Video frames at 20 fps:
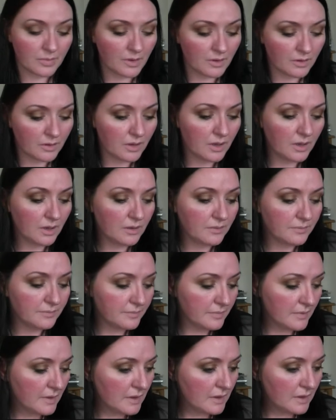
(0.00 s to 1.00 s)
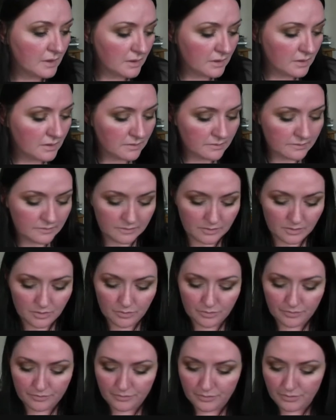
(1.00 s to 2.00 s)
Okay. So
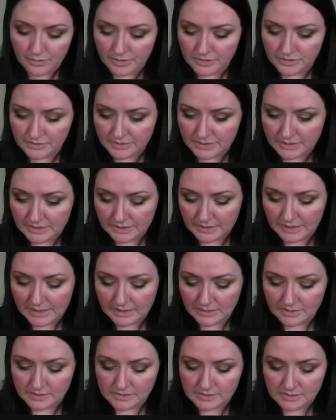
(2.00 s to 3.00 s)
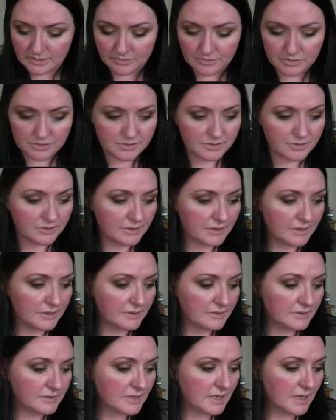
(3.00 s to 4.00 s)
before I do anything else, I'm just going
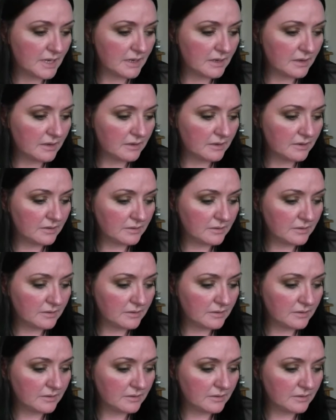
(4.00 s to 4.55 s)
to take